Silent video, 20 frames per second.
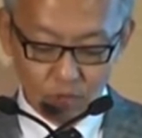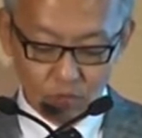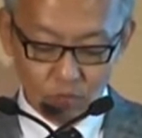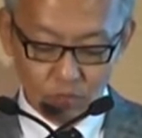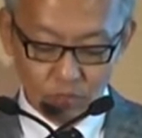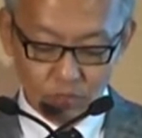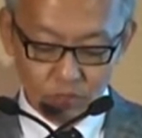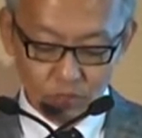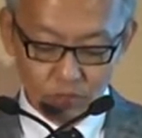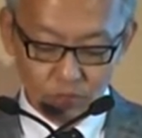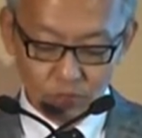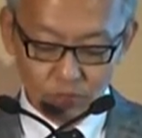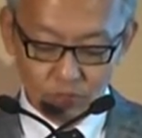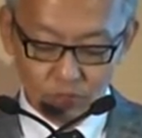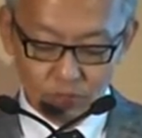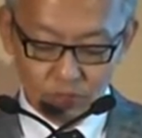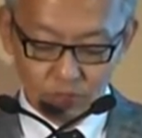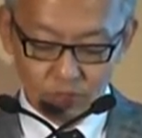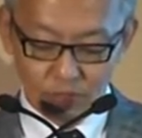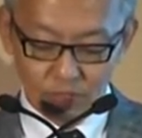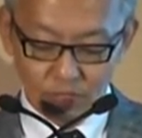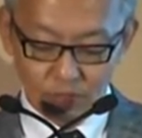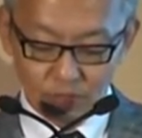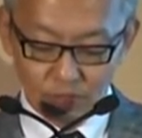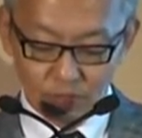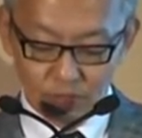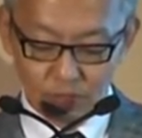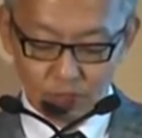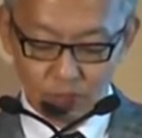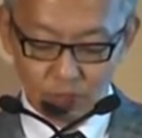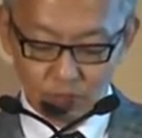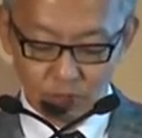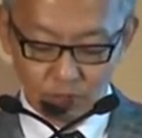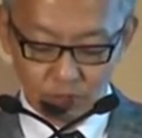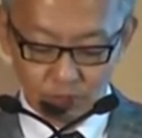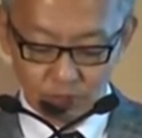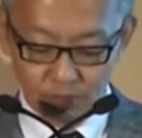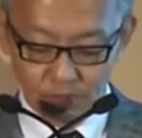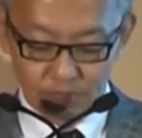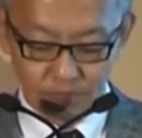With two established
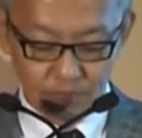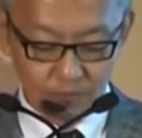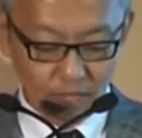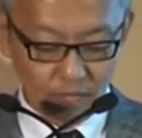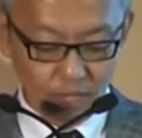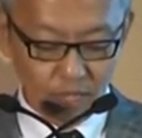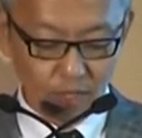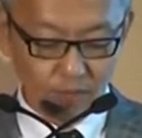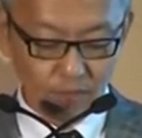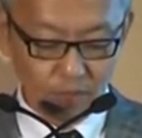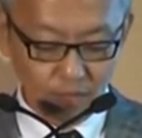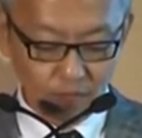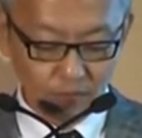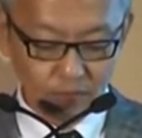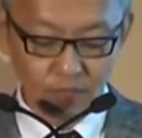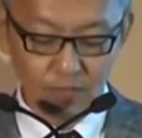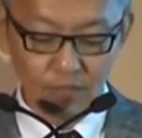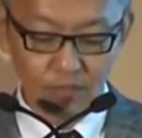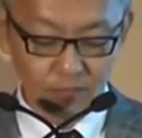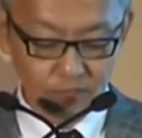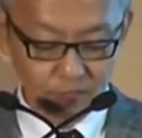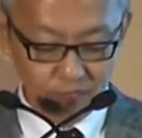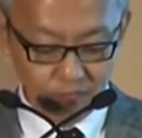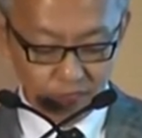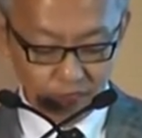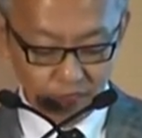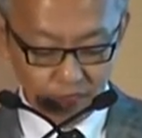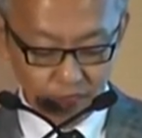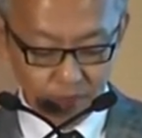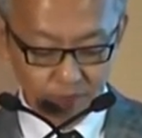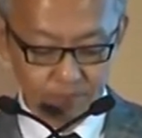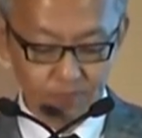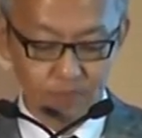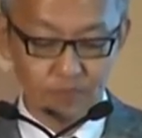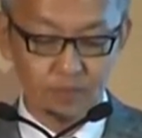models, Amaze and City,